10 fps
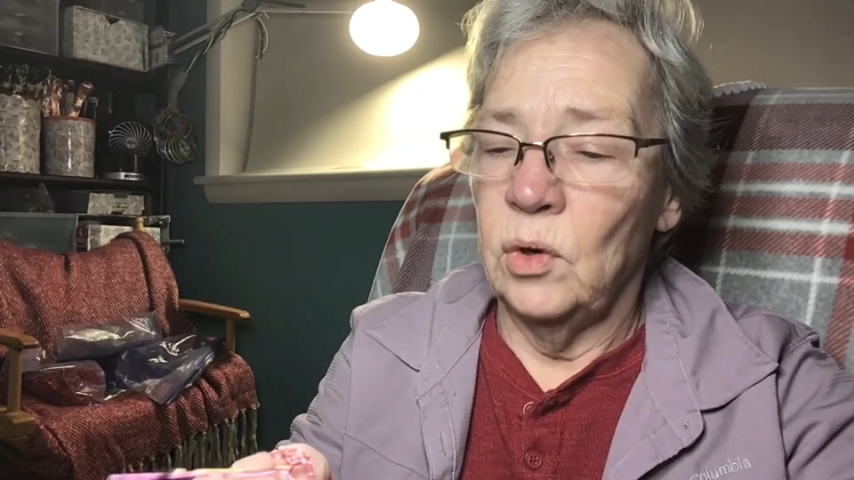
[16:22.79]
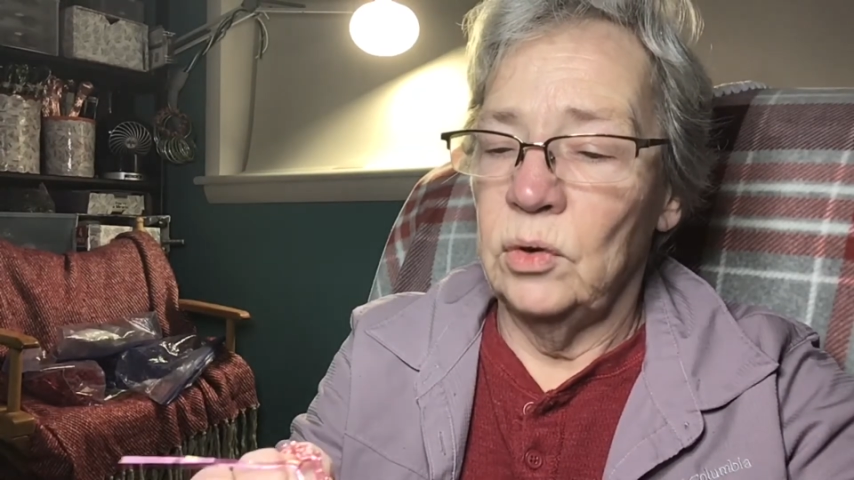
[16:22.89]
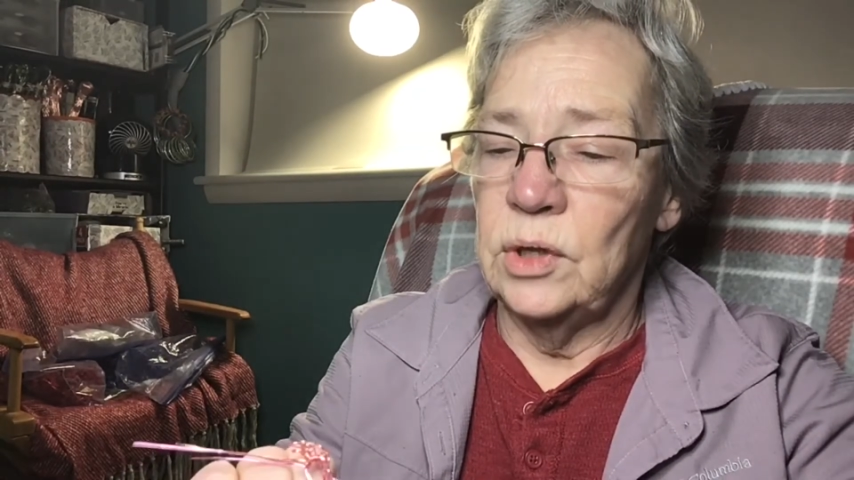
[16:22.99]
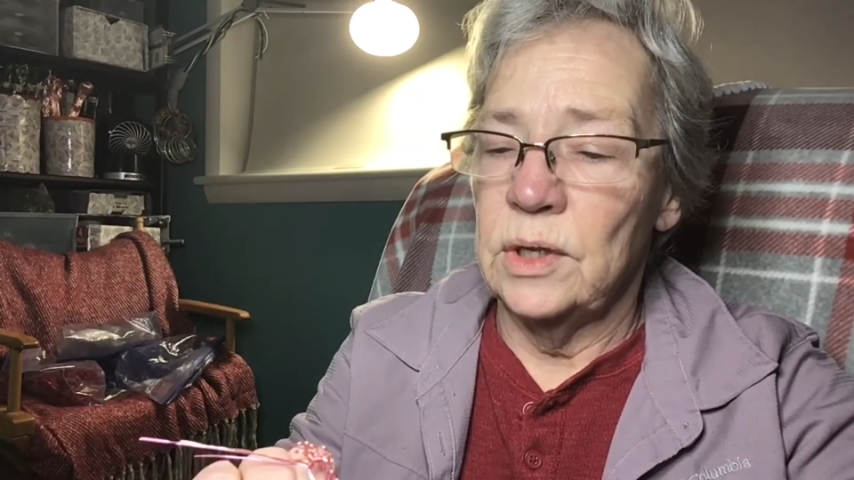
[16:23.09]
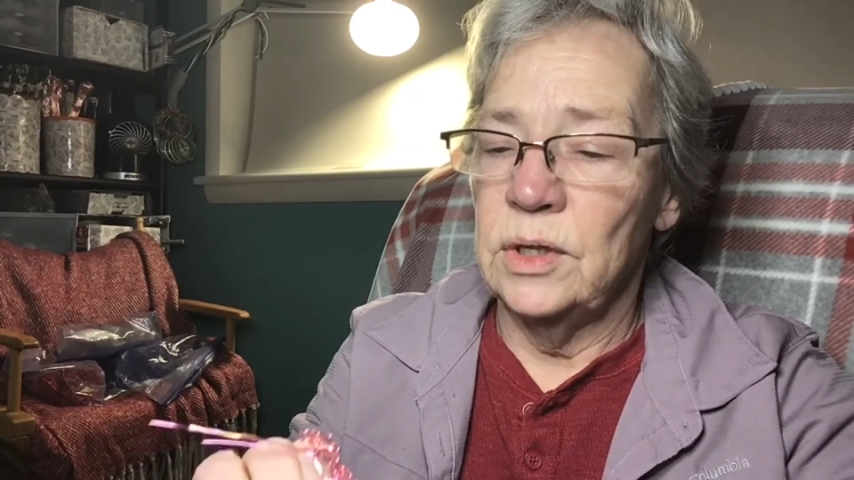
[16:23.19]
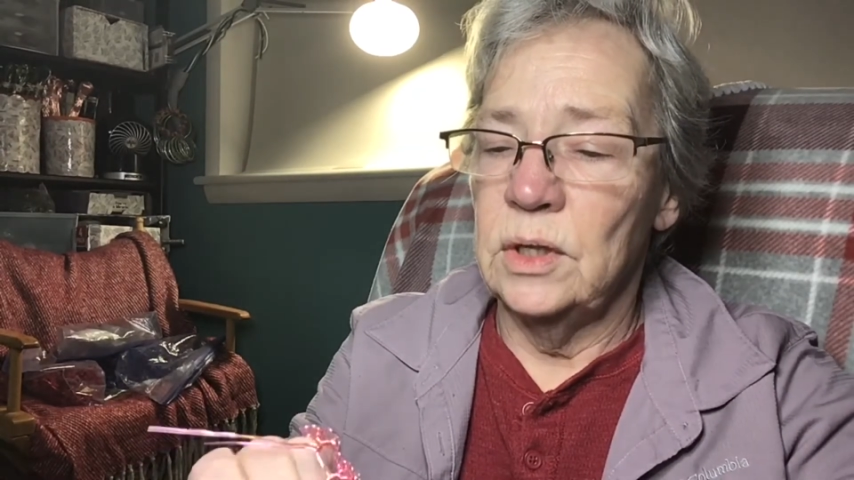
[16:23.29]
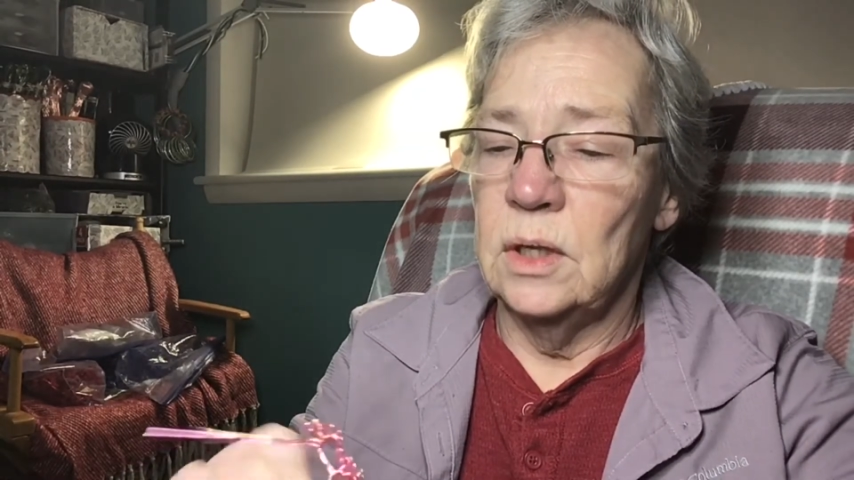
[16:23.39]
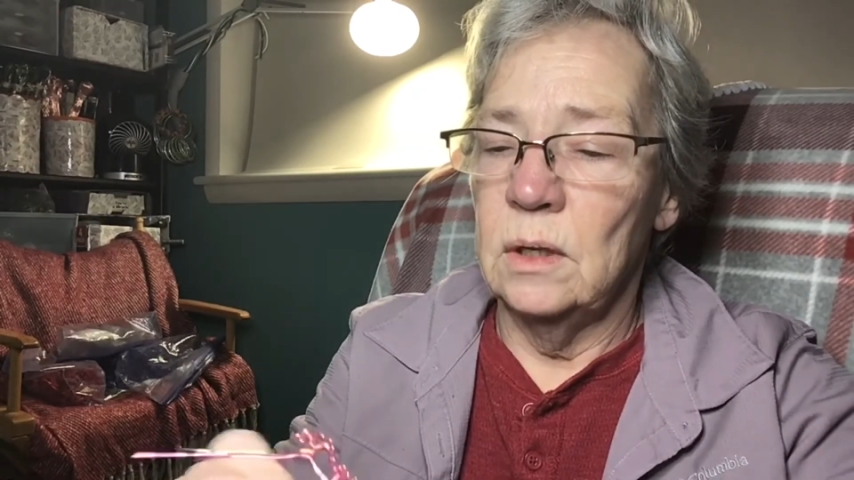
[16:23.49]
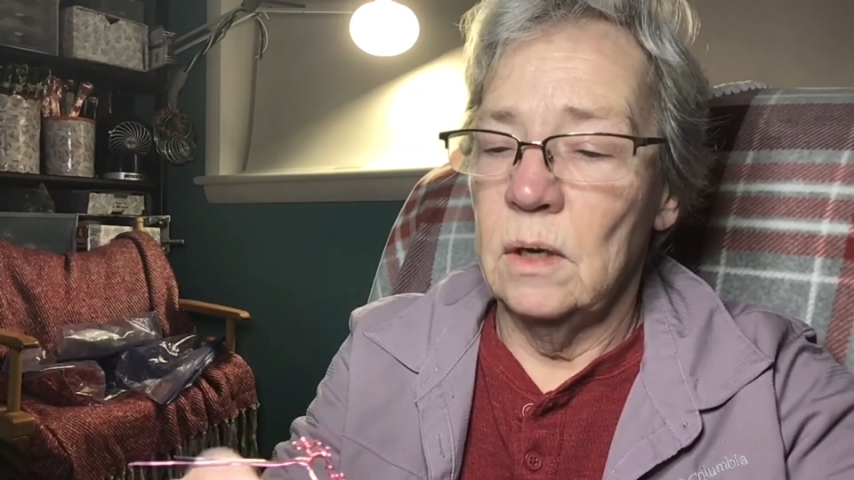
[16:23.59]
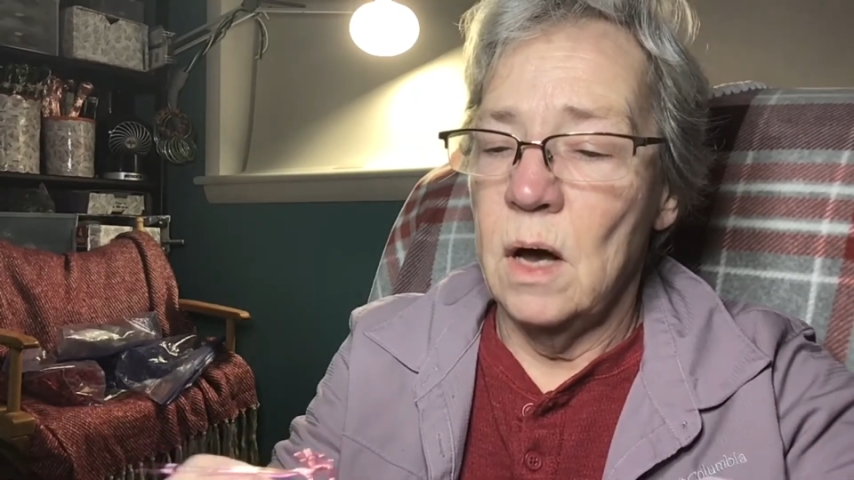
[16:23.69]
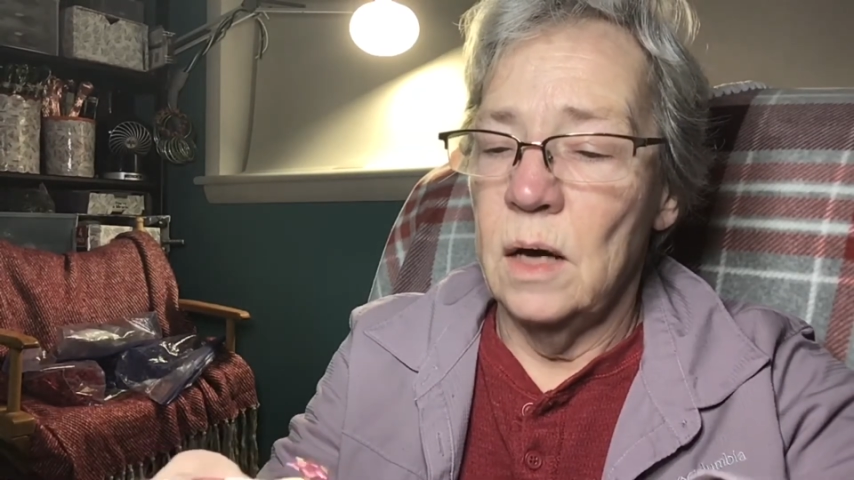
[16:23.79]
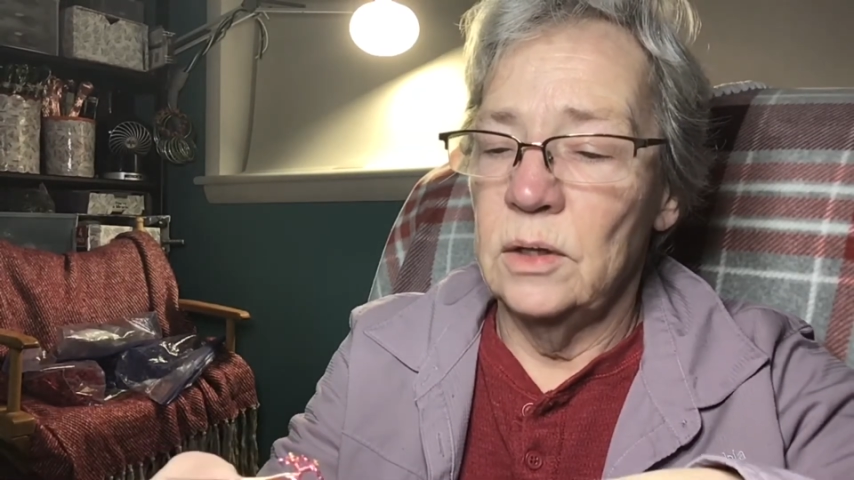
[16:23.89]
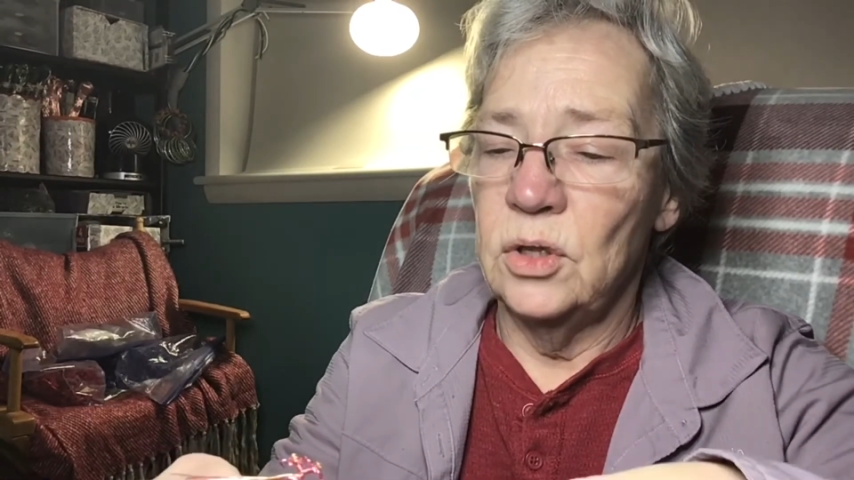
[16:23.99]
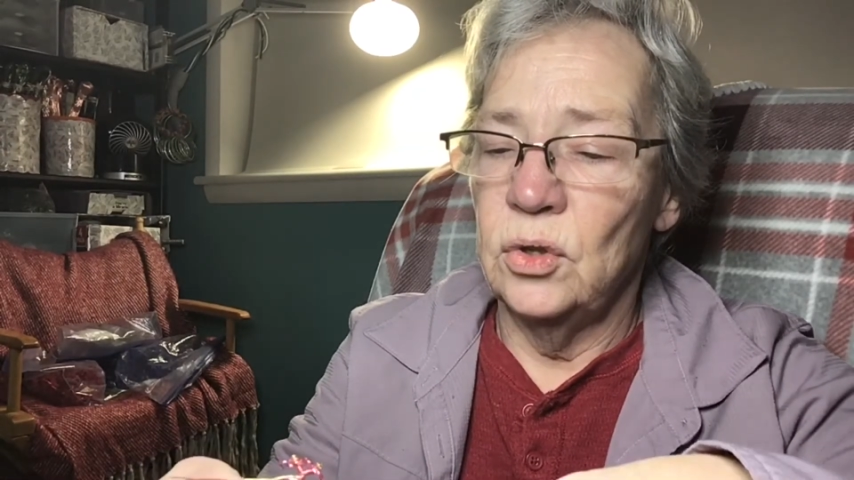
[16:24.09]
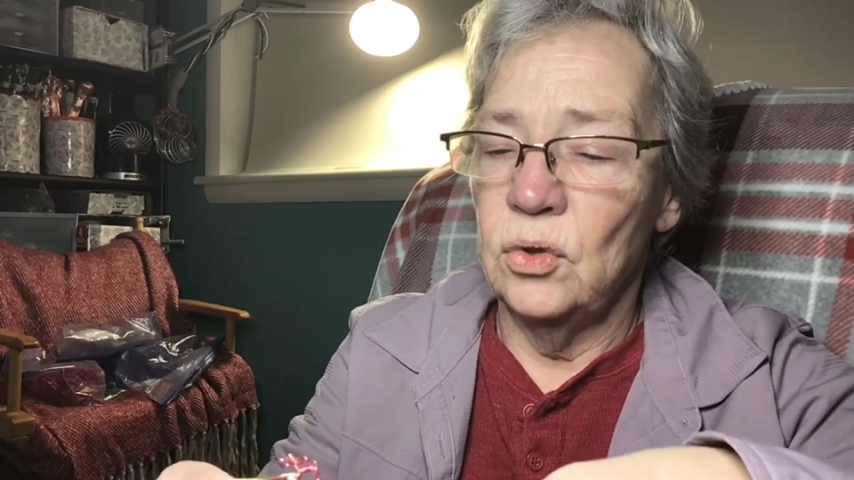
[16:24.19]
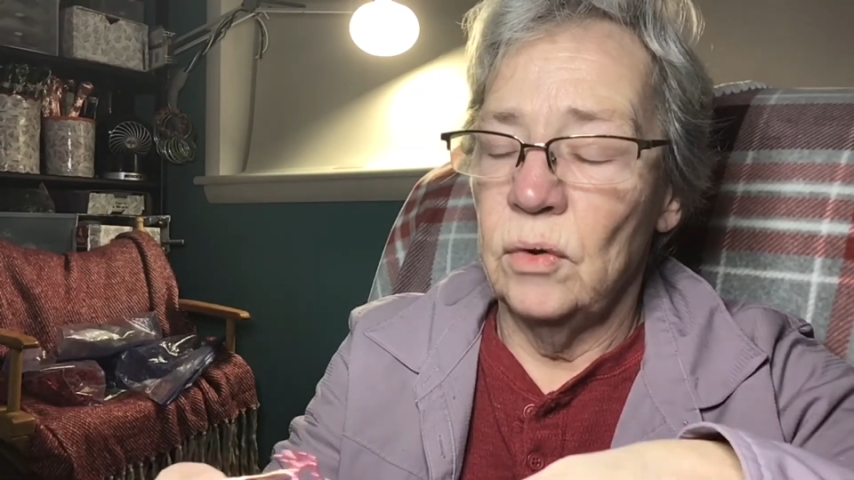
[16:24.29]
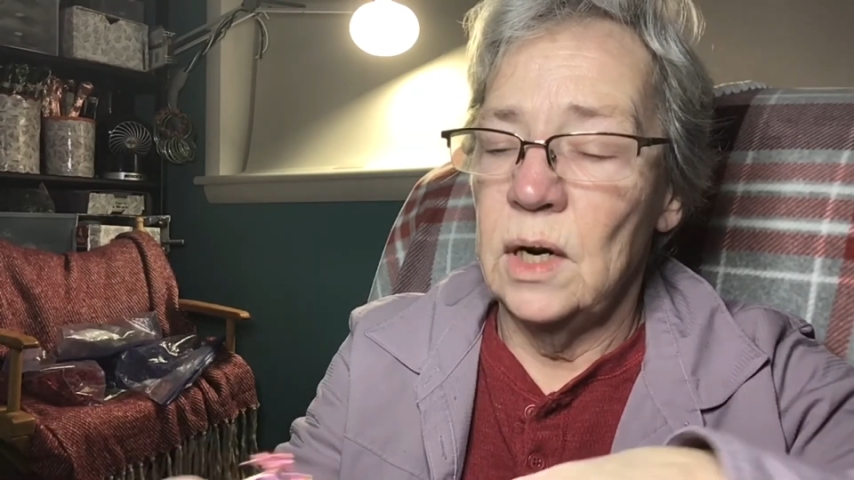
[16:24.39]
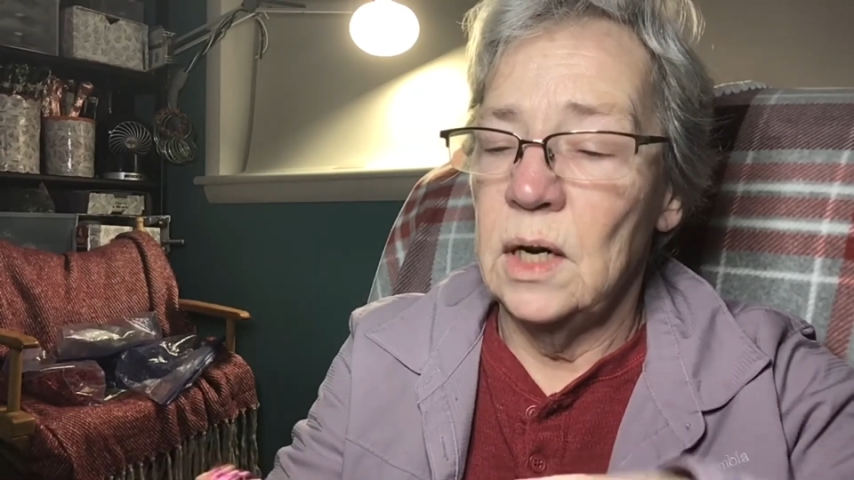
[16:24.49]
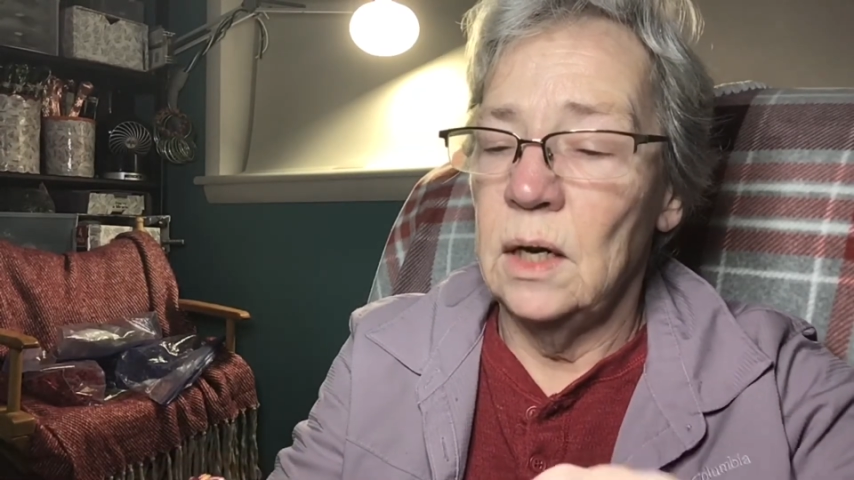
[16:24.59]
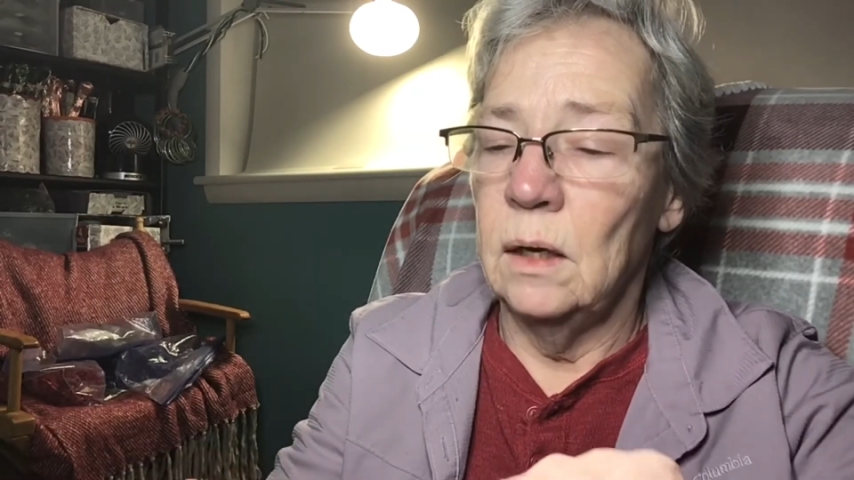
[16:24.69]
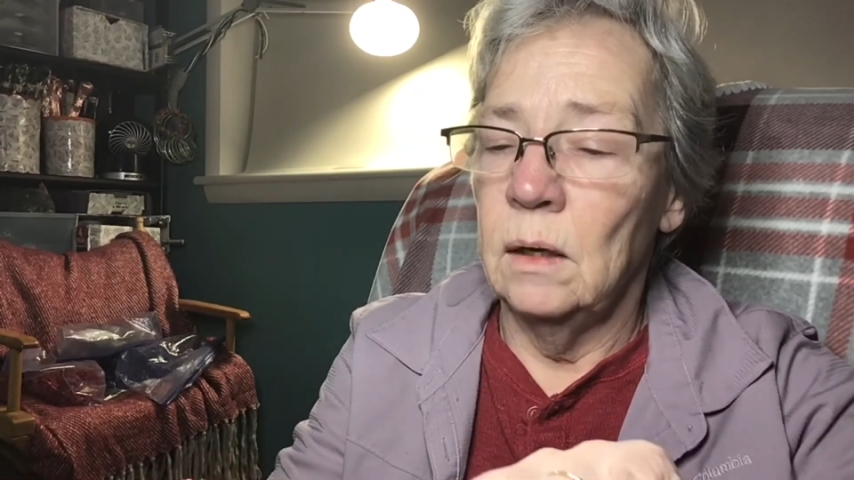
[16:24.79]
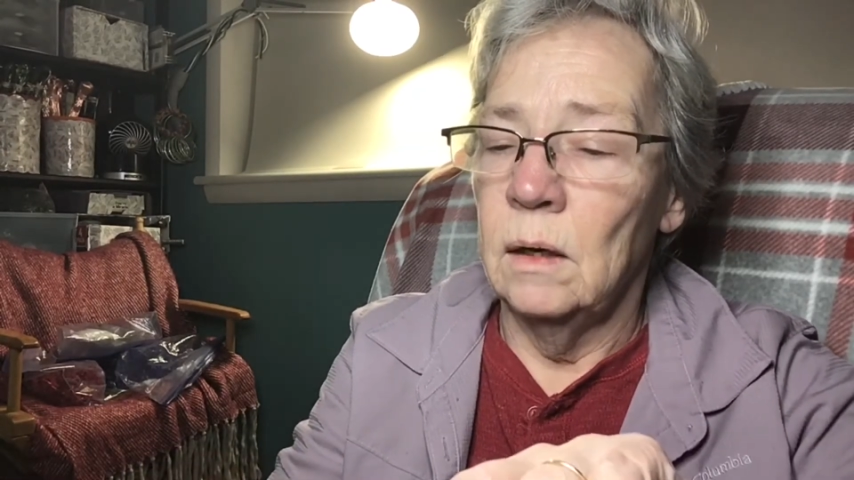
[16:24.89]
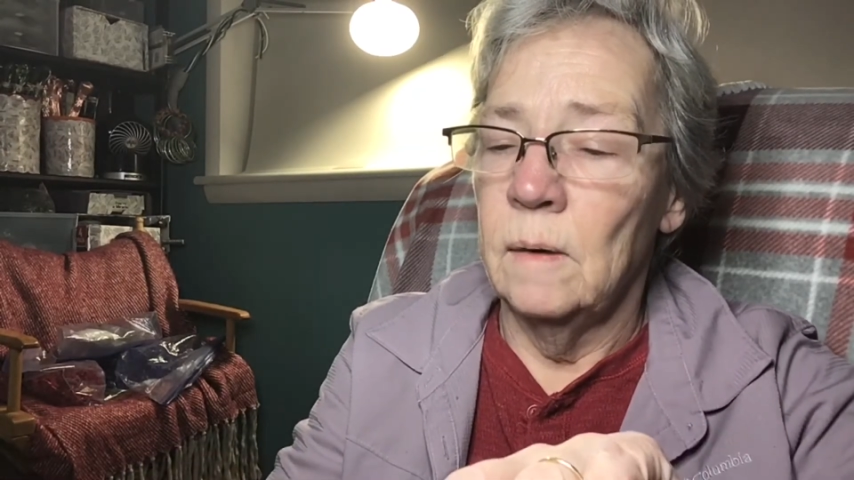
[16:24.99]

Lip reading: just concentrating